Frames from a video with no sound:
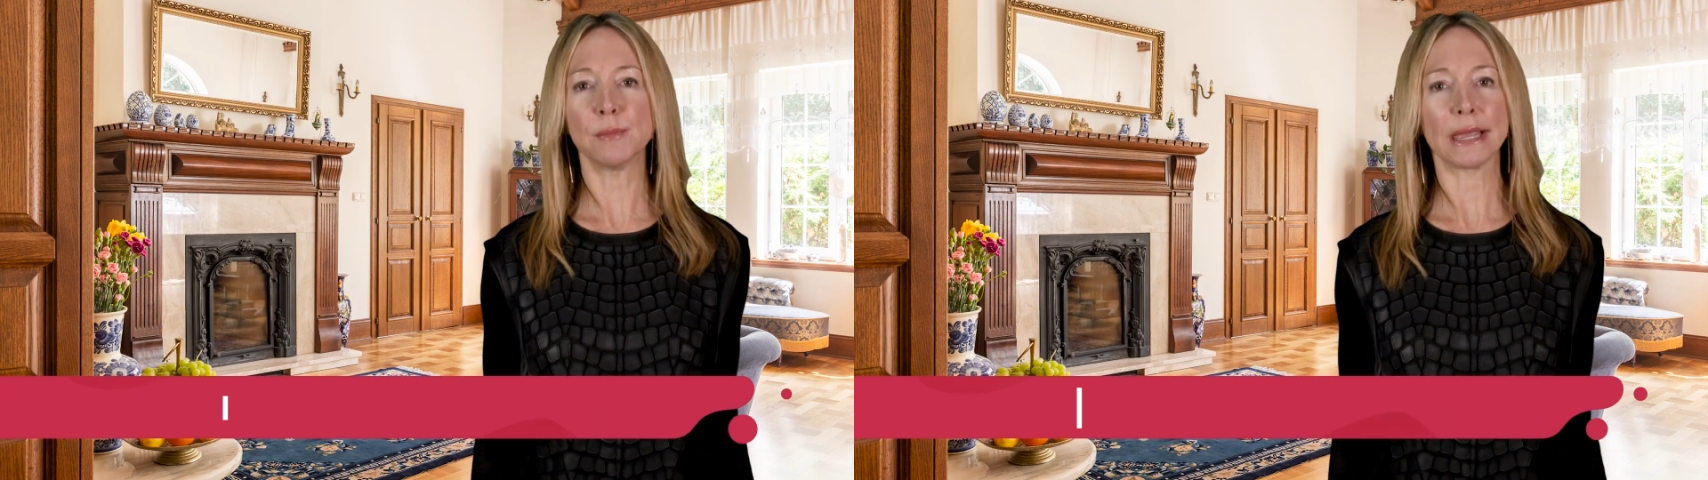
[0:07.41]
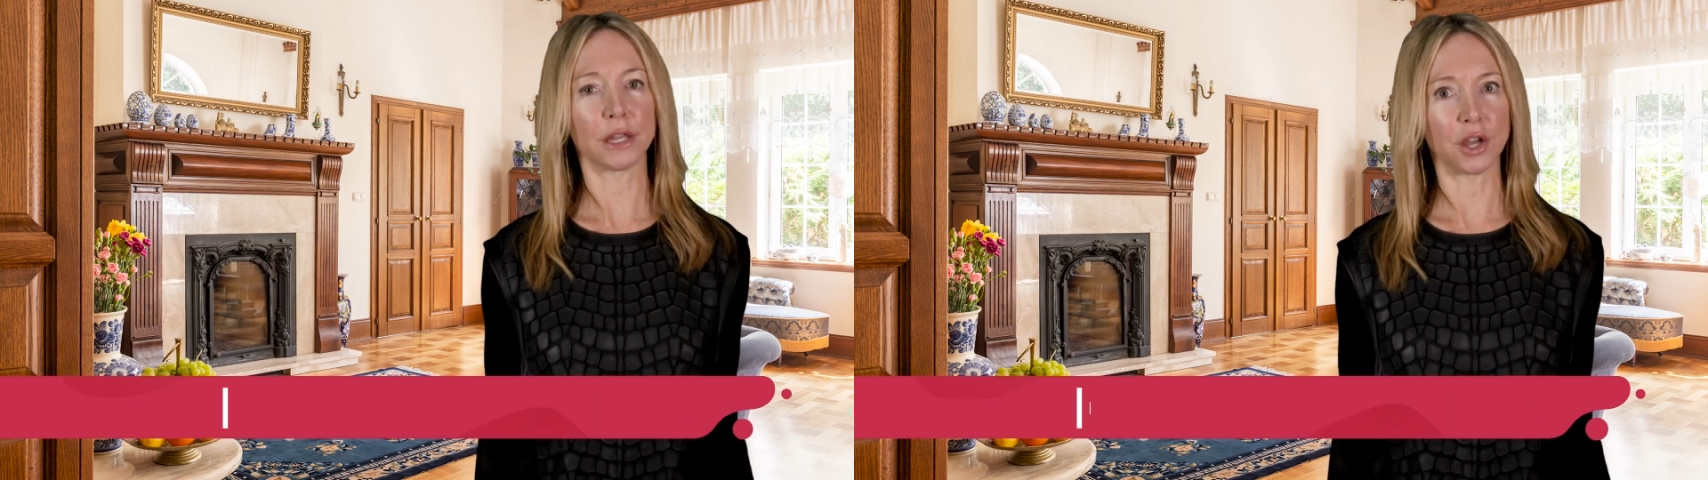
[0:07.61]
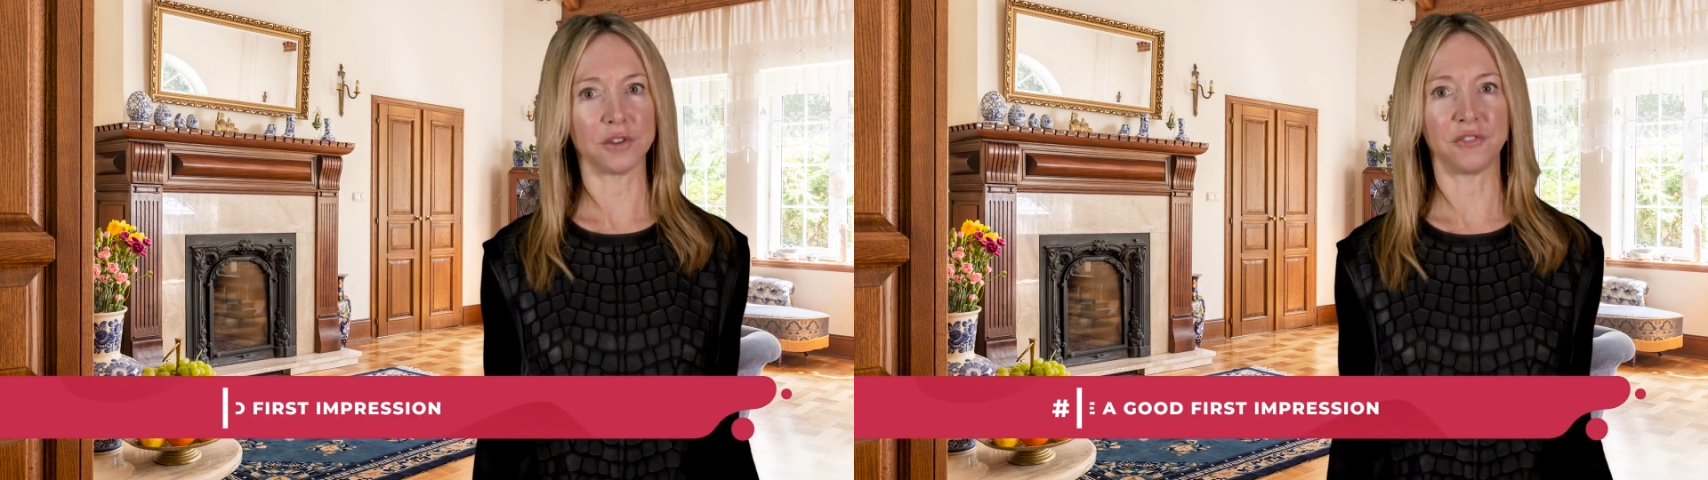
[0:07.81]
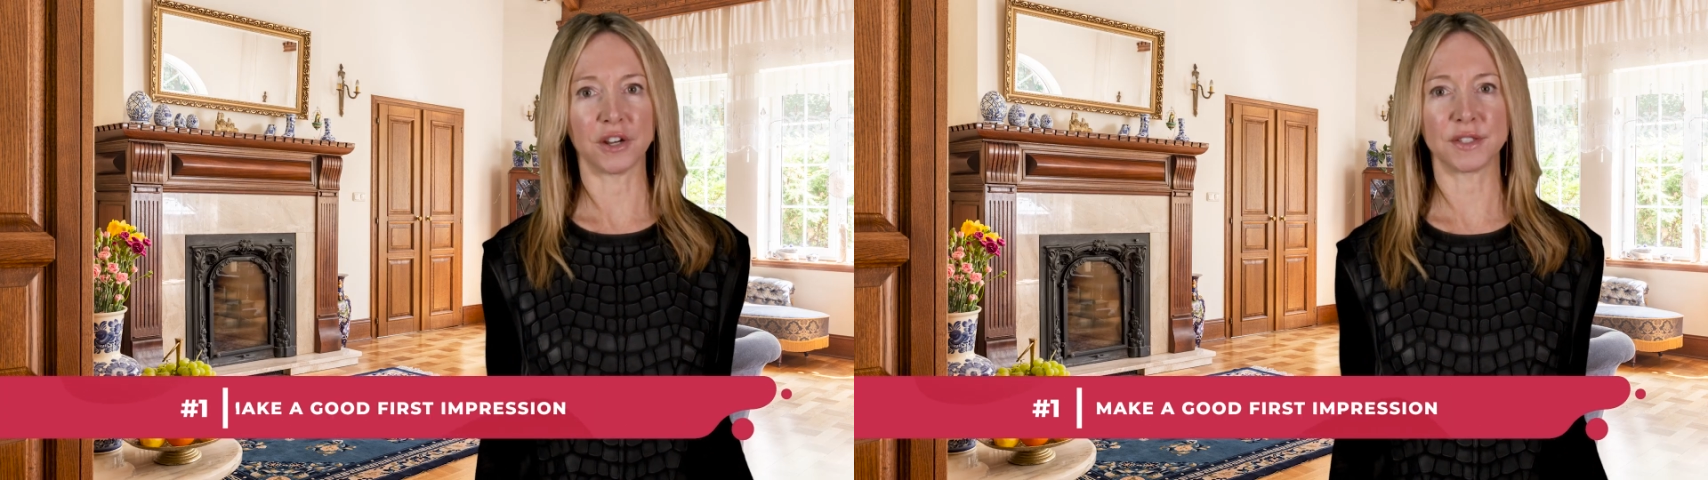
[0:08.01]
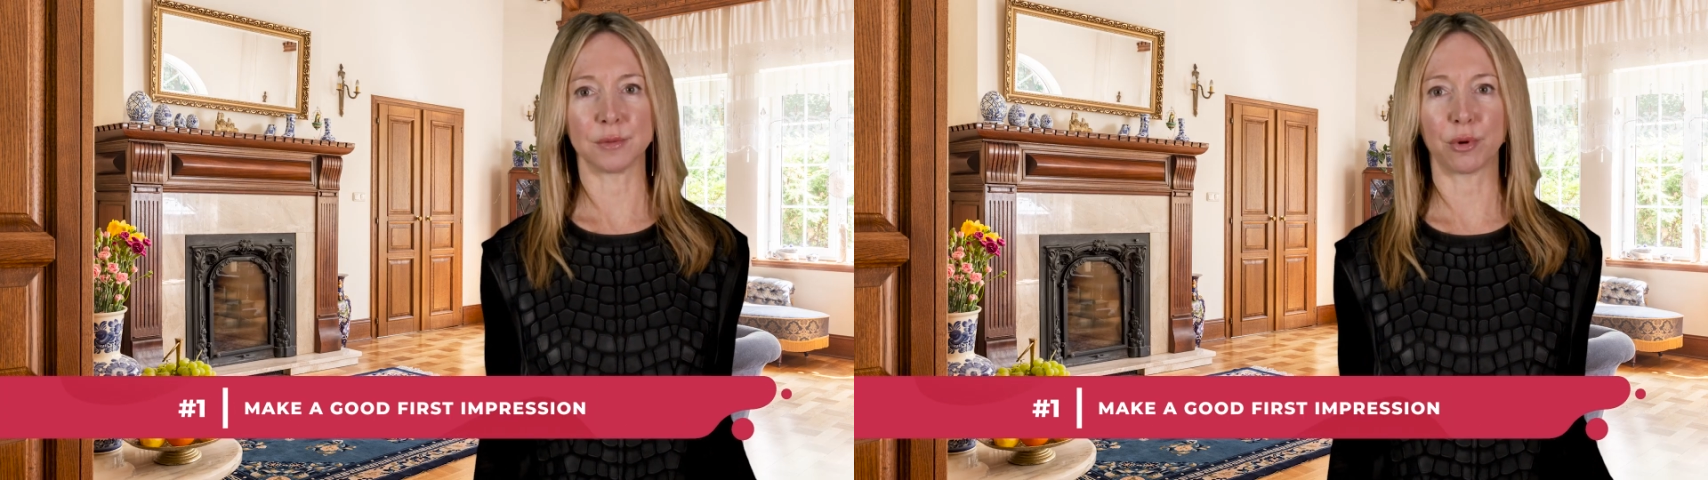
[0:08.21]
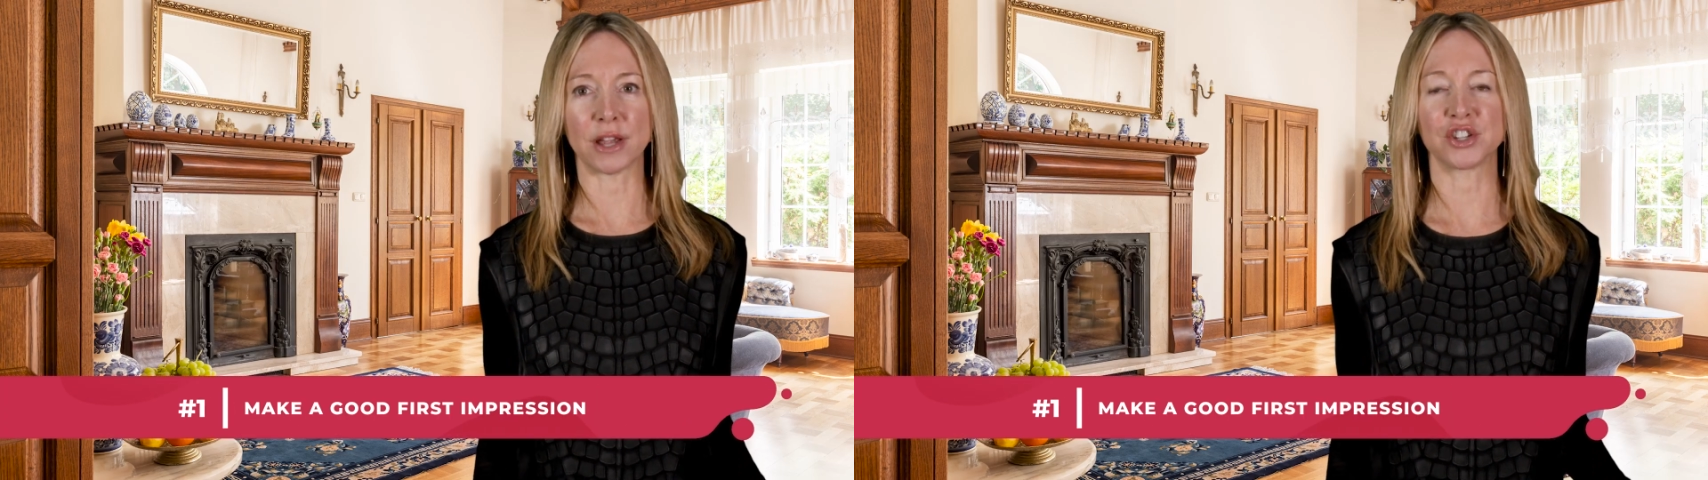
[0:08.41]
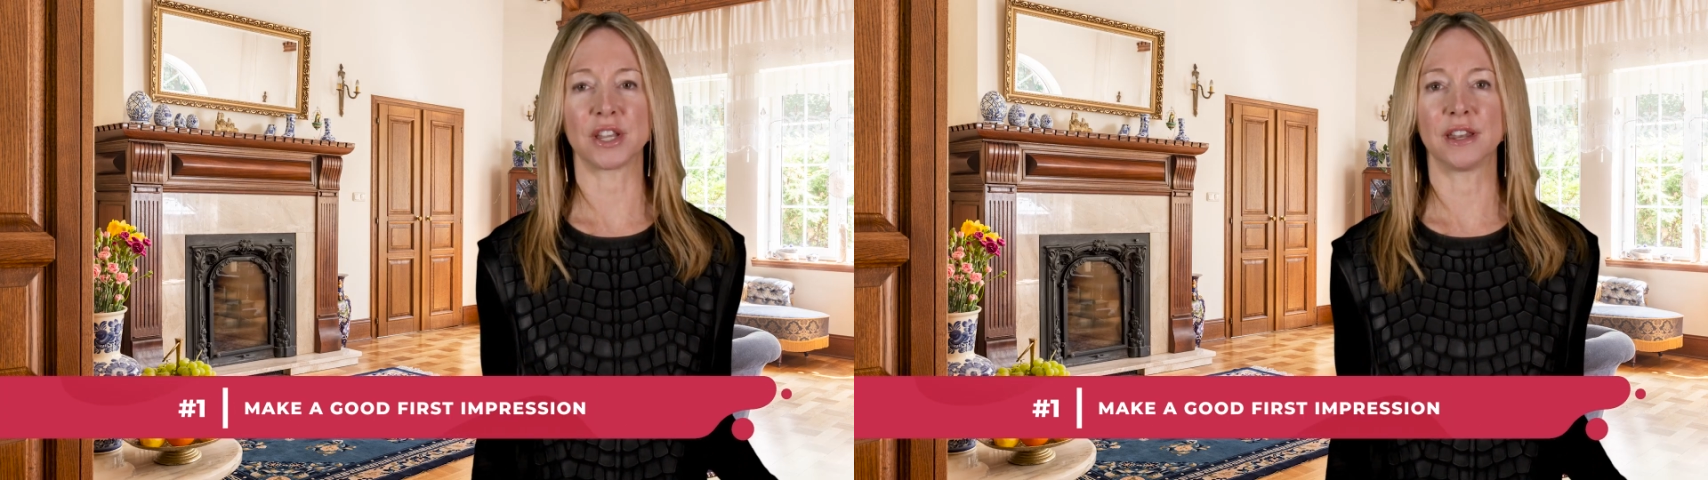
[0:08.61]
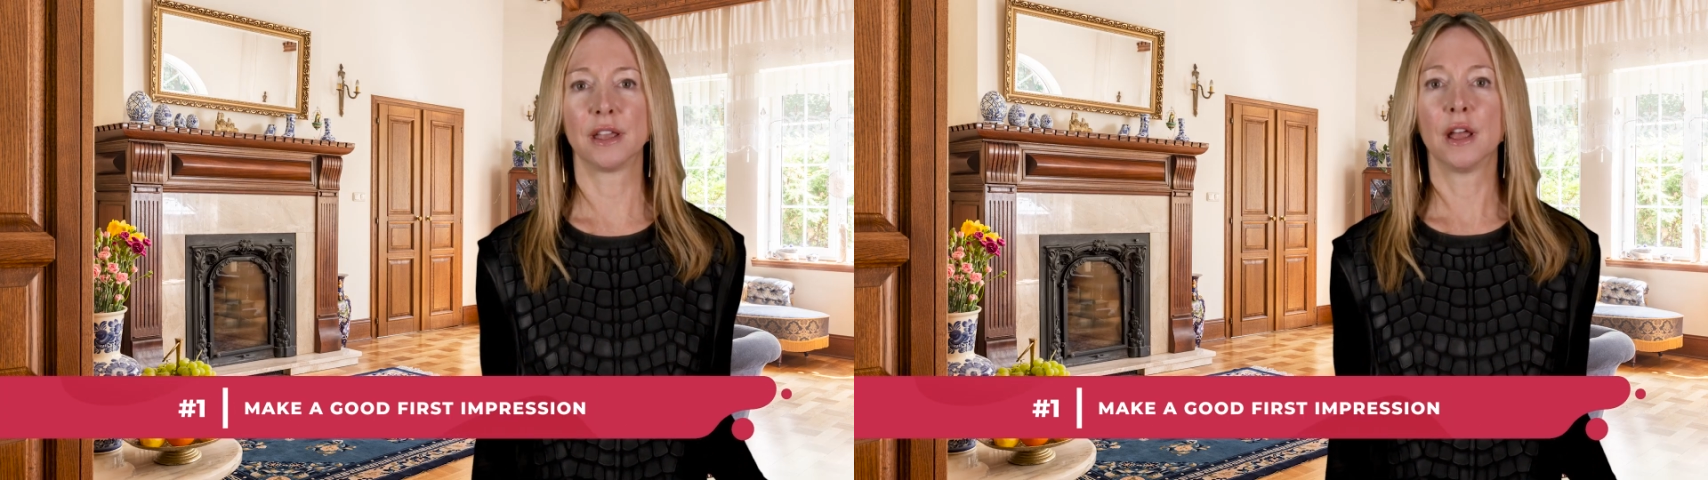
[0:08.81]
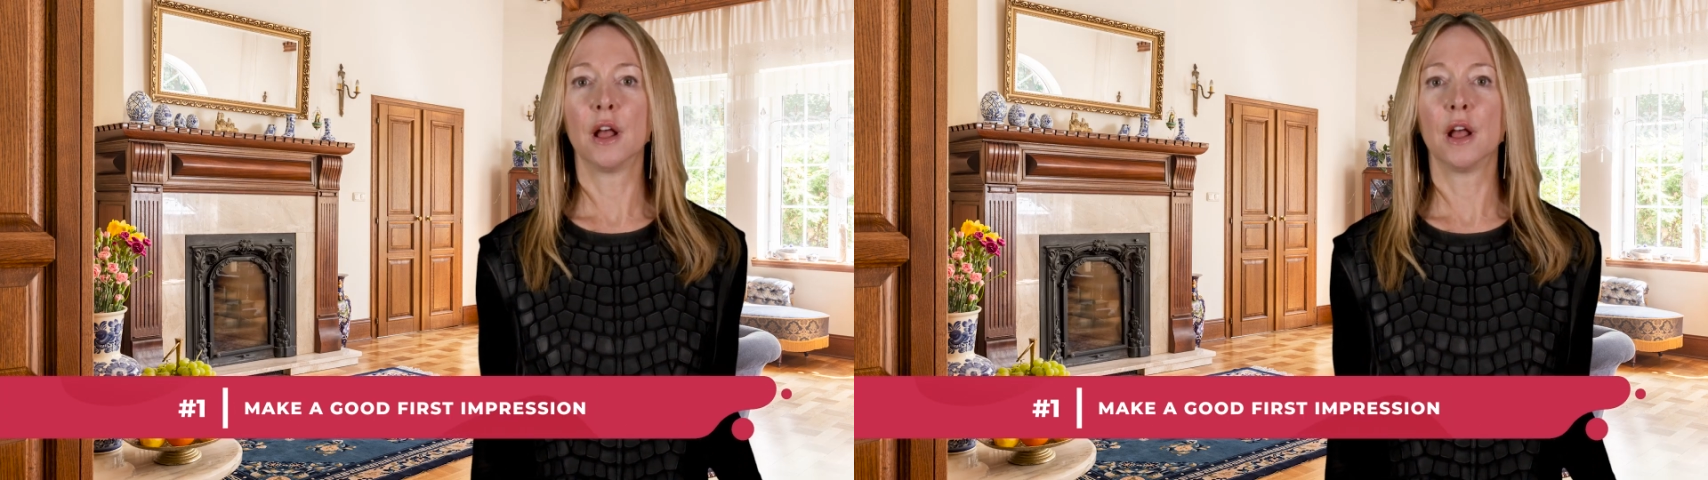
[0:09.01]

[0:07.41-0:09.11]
to make a good first impression.